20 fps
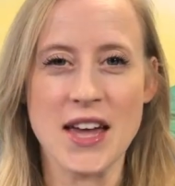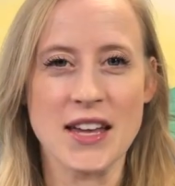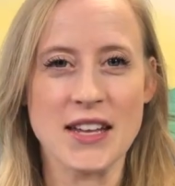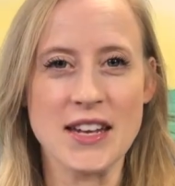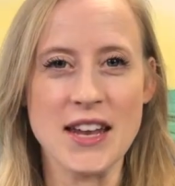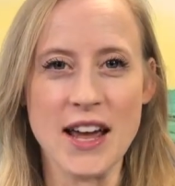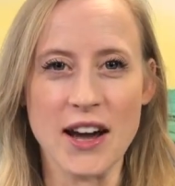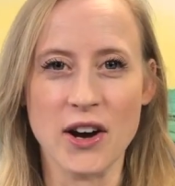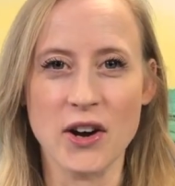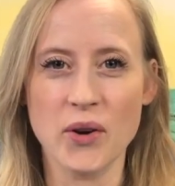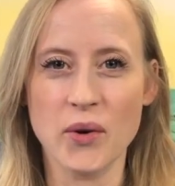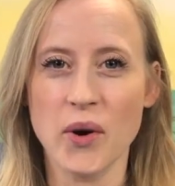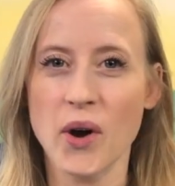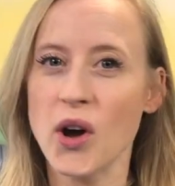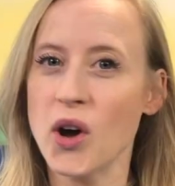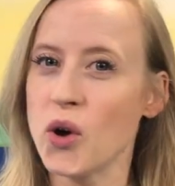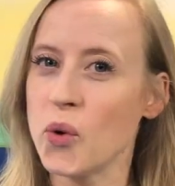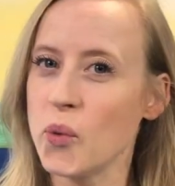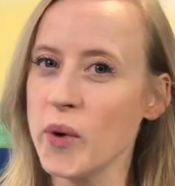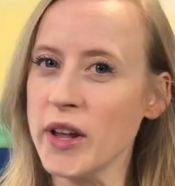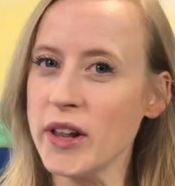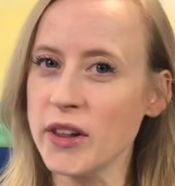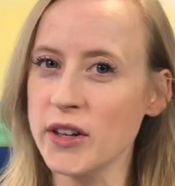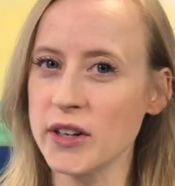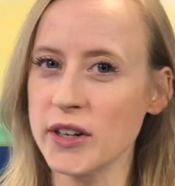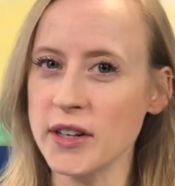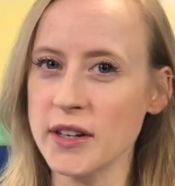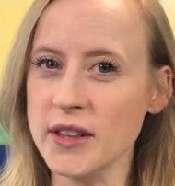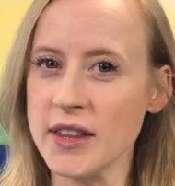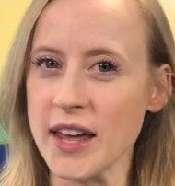Now, we
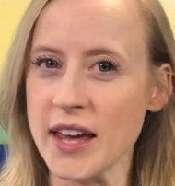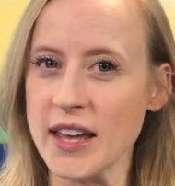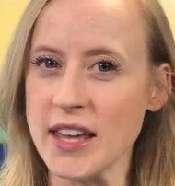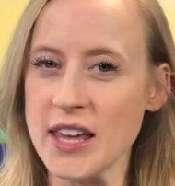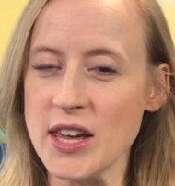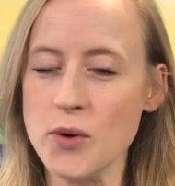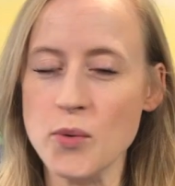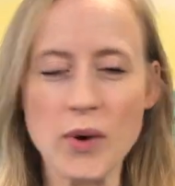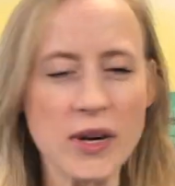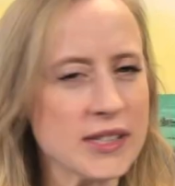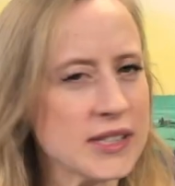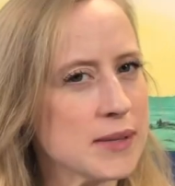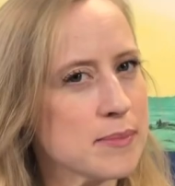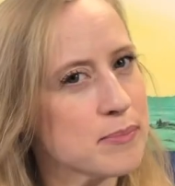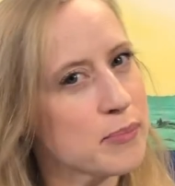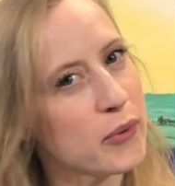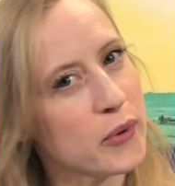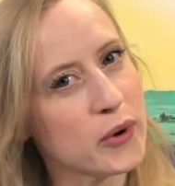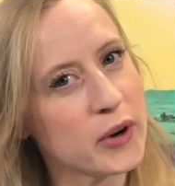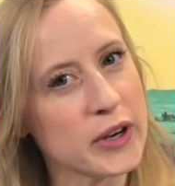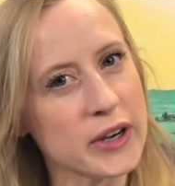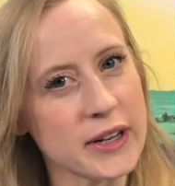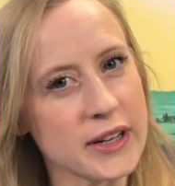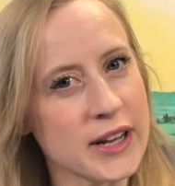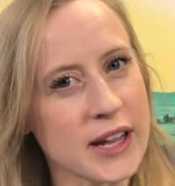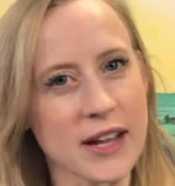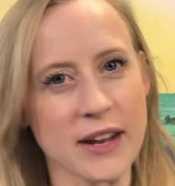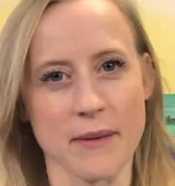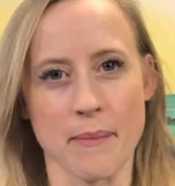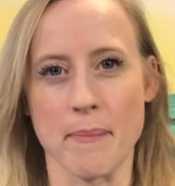learned that he wasn't born
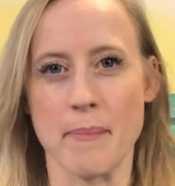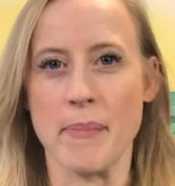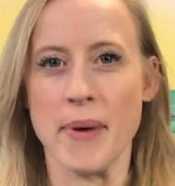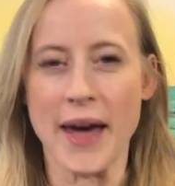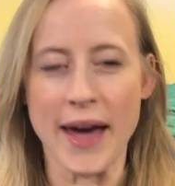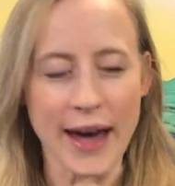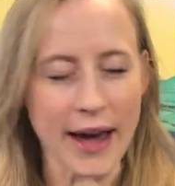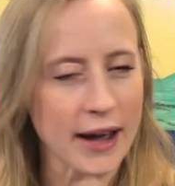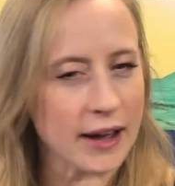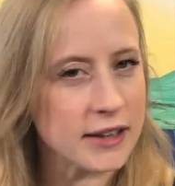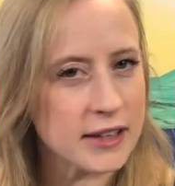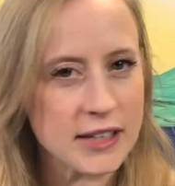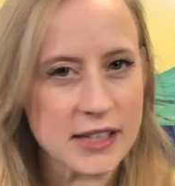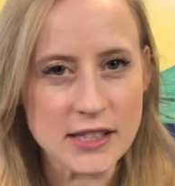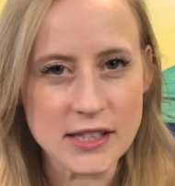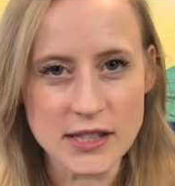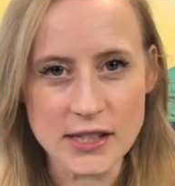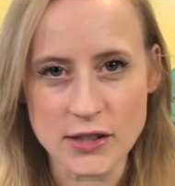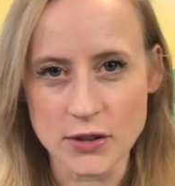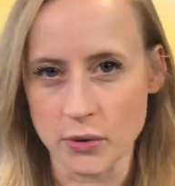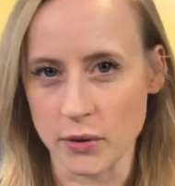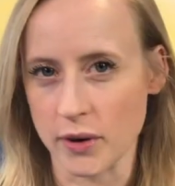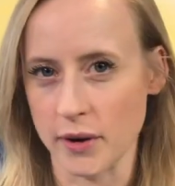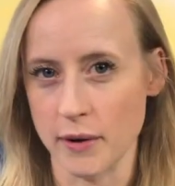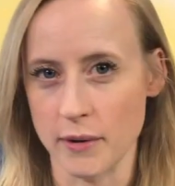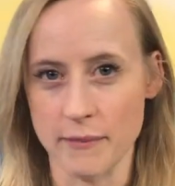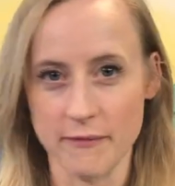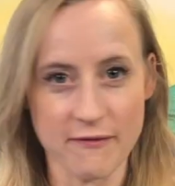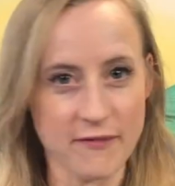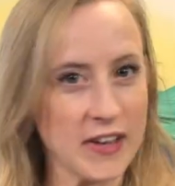in a palace or
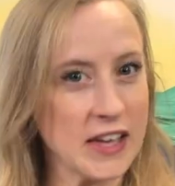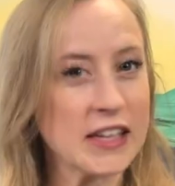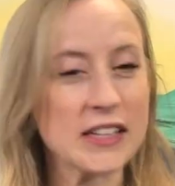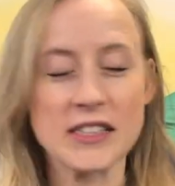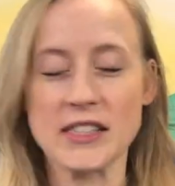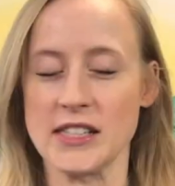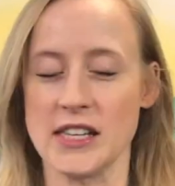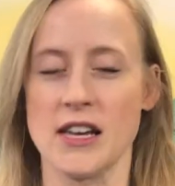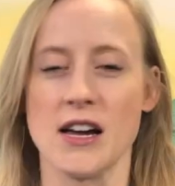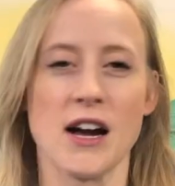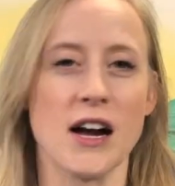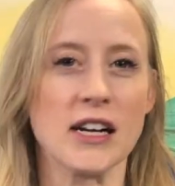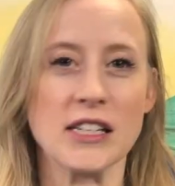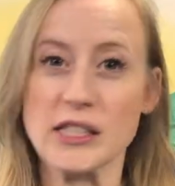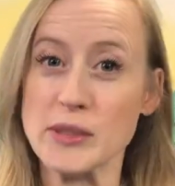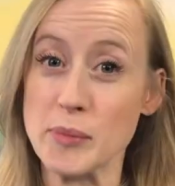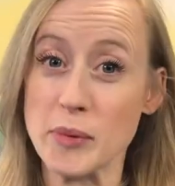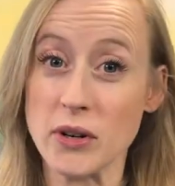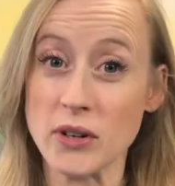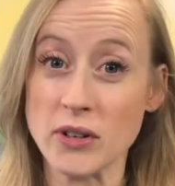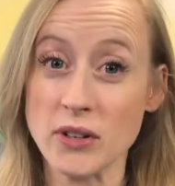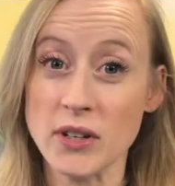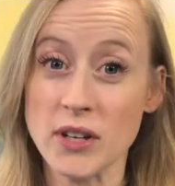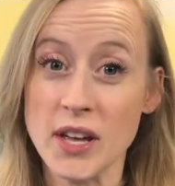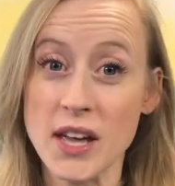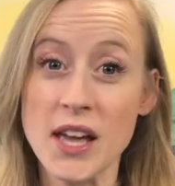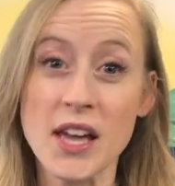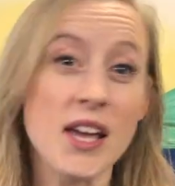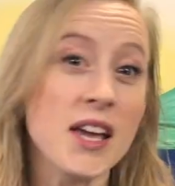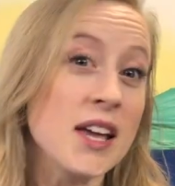a fancy hospital.
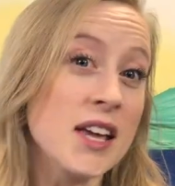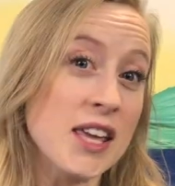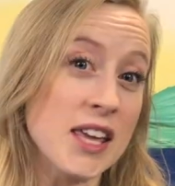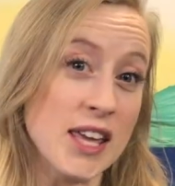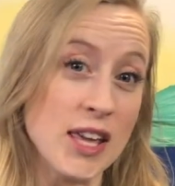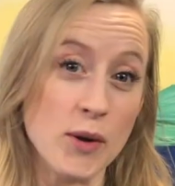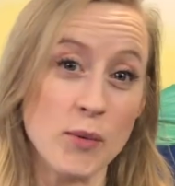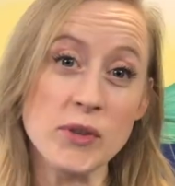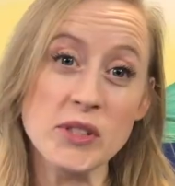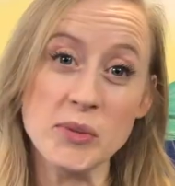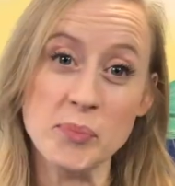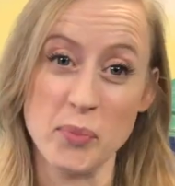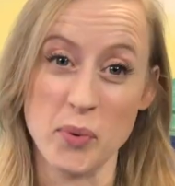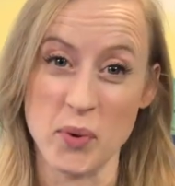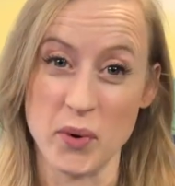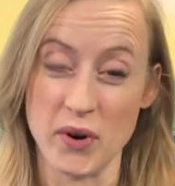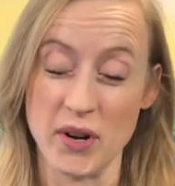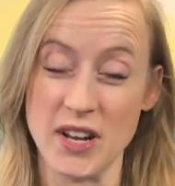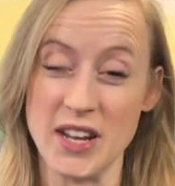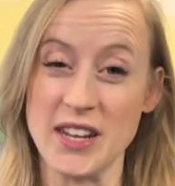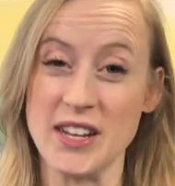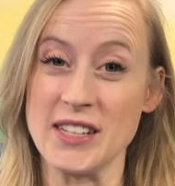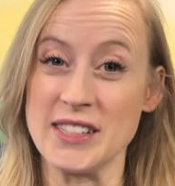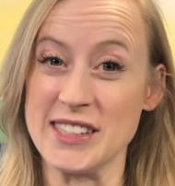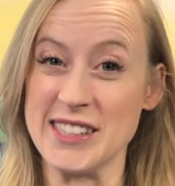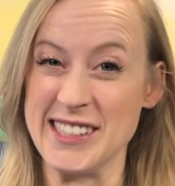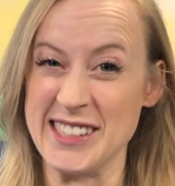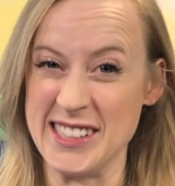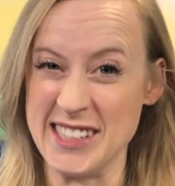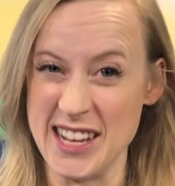He was born in a
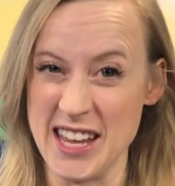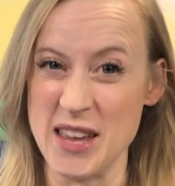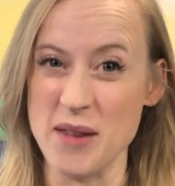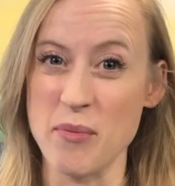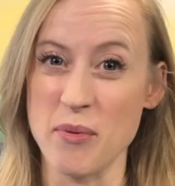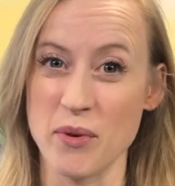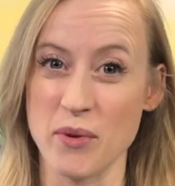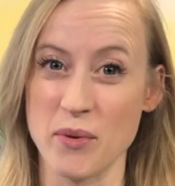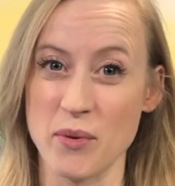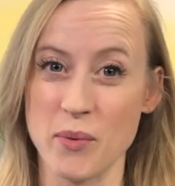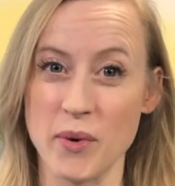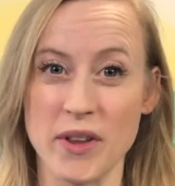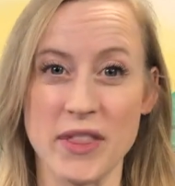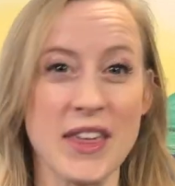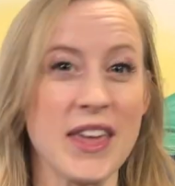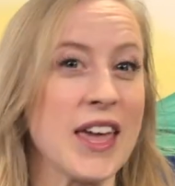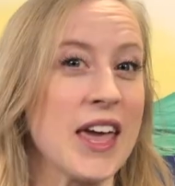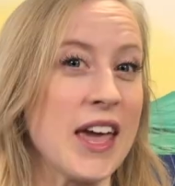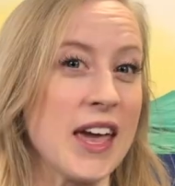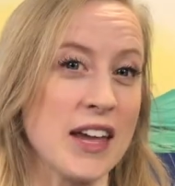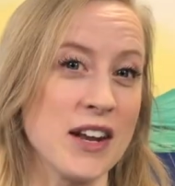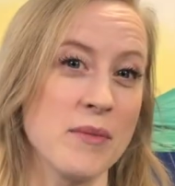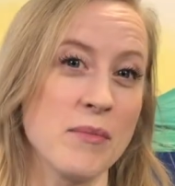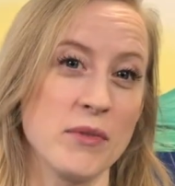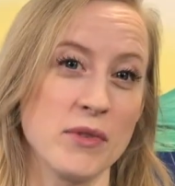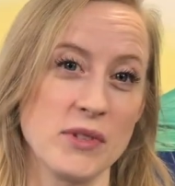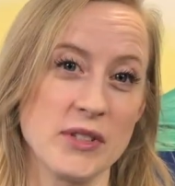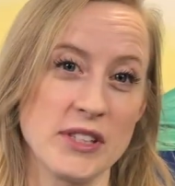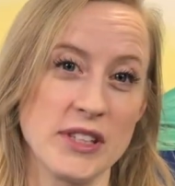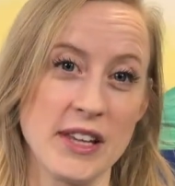stable where the
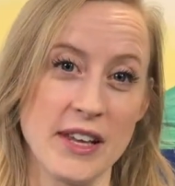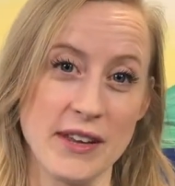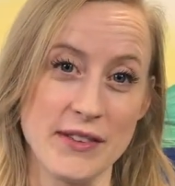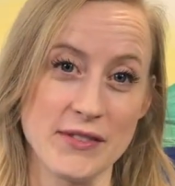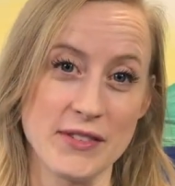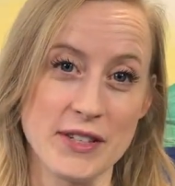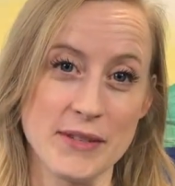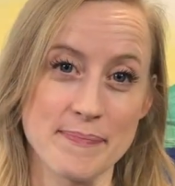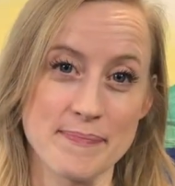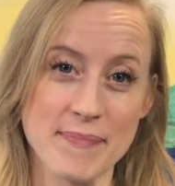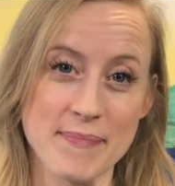animals lived.